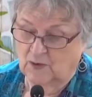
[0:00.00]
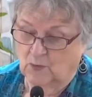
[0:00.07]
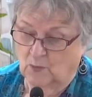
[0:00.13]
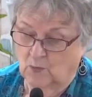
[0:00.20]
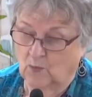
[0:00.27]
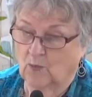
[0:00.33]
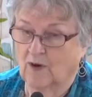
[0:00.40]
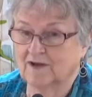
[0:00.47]

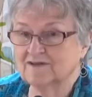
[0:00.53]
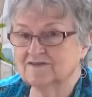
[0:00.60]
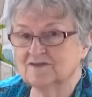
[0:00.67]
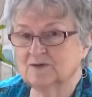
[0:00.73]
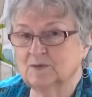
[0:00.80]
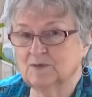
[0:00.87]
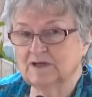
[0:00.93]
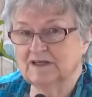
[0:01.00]
what
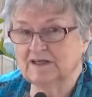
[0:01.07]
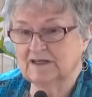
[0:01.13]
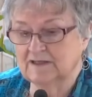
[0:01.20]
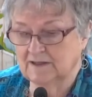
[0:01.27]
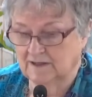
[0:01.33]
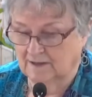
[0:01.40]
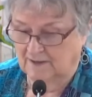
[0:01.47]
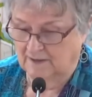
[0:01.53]
do
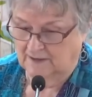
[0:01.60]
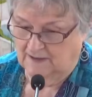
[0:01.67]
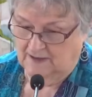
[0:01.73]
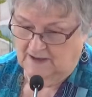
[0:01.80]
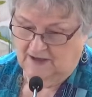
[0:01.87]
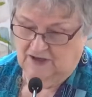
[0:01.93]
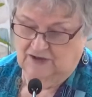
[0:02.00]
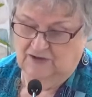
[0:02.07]
we,
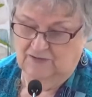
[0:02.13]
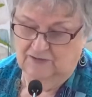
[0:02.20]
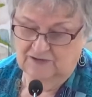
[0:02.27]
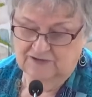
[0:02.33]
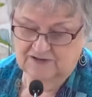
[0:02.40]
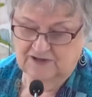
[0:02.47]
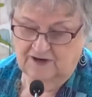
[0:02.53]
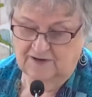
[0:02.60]

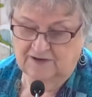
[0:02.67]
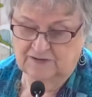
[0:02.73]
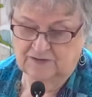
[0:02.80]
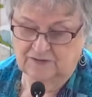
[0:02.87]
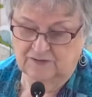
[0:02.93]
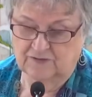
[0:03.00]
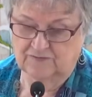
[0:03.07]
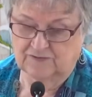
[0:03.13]
Unitarian
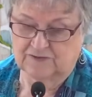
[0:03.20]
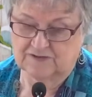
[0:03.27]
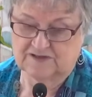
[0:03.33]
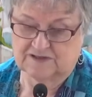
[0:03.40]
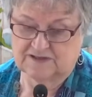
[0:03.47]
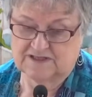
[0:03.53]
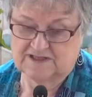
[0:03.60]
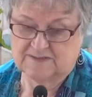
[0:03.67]

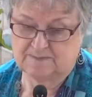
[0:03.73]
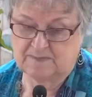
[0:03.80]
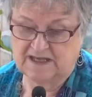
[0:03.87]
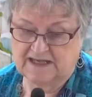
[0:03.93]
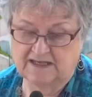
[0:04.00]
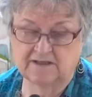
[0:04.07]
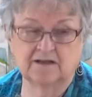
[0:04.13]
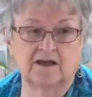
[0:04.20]
Universalists,
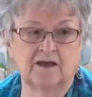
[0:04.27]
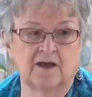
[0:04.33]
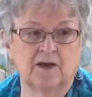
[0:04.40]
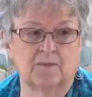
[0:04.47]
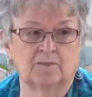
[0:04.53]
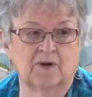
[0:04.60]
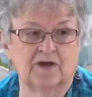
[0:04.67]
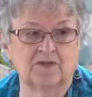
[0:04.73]
mean
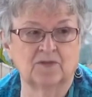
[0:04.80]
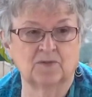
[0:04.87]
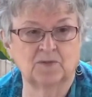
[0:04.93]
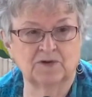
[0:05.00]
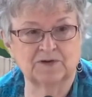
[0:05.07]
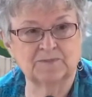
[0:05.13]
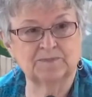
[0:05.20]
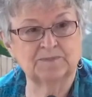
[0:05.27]
by the
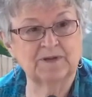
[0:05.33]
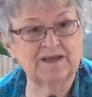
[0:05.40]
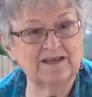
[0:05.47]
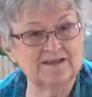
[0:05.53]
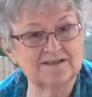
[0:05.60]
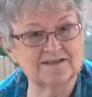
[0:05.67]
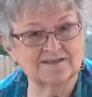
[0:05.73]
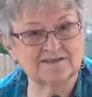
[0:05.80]
word
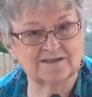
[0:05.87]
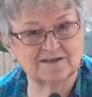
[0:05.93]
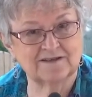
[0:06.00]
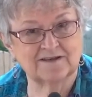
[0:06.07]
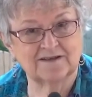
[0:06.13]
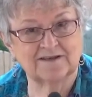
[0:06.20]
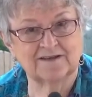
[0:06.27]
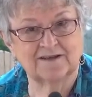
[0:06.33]
peace
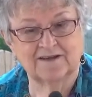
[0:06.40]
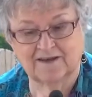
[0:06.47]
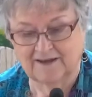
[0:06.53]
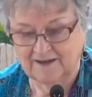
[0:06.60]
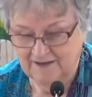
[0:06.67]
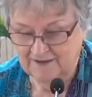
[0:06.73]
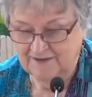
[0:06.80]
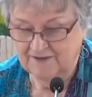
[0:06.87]

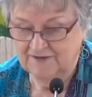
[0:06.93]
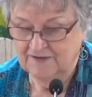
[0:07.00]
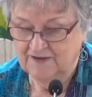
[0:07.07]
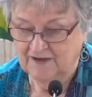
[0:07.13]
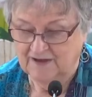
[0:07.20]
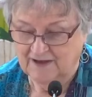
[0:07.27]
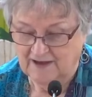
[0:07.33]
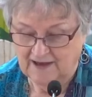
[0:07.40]

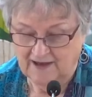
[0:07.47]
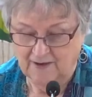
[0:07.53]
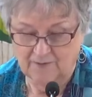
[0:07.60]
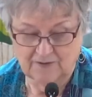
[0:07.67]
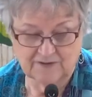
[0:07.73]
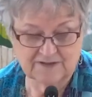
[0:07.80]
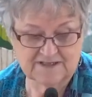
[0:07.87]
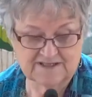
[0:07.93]
in
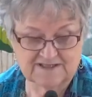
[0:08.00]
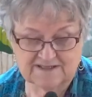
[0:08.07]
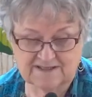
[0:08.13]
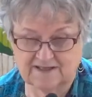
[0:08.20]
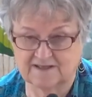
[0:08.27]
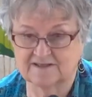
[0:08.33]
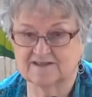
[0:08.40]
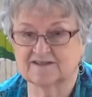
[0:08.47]
our
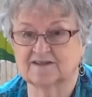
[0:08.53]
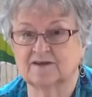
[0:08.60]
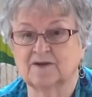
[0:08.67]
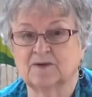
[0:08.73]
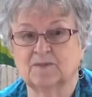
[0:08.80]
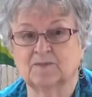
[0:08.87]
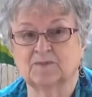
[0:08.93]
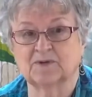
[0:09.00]
6th
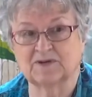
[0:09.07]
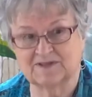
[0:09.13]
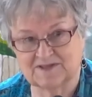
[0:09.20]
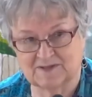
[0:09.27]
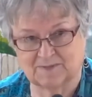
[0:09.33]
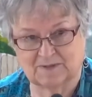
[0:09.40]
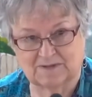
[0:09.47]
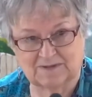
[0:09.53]

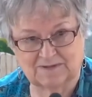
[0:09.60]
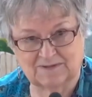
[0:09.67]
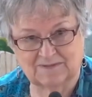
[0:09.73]
principle?